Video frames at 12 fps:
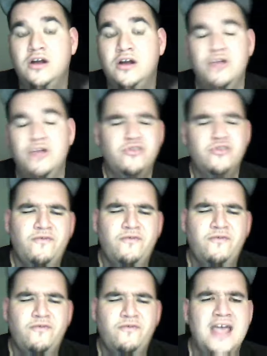was a
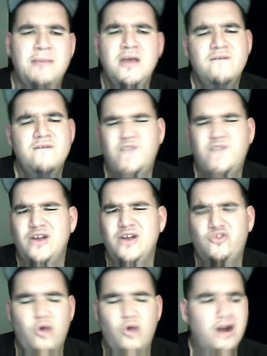fair game, fair and
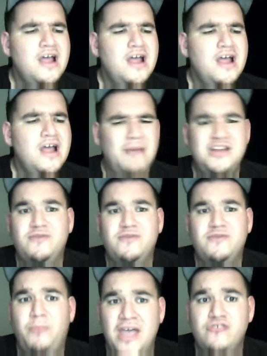square. I mean, if
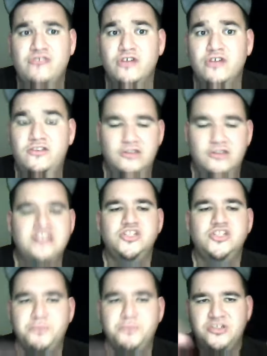the Patriots, let's
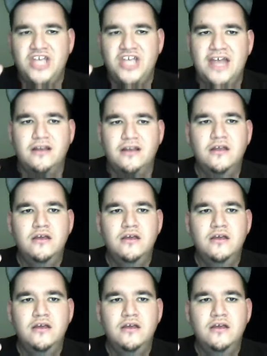just pretend,